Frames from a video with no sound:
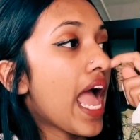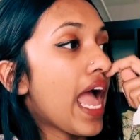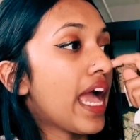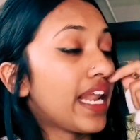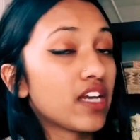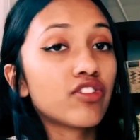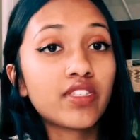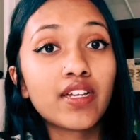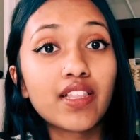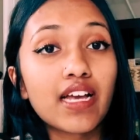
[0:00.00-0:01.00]
And I actually
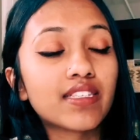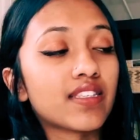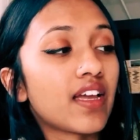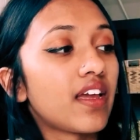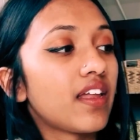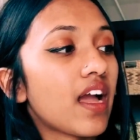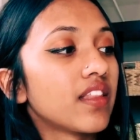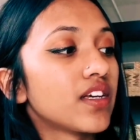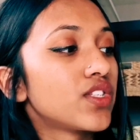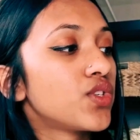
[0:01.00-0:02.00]
did it last night at
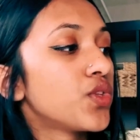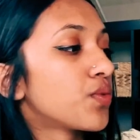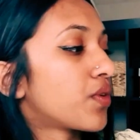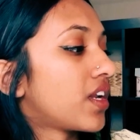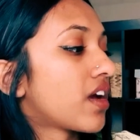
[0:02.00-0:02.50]
like 2 in the morning.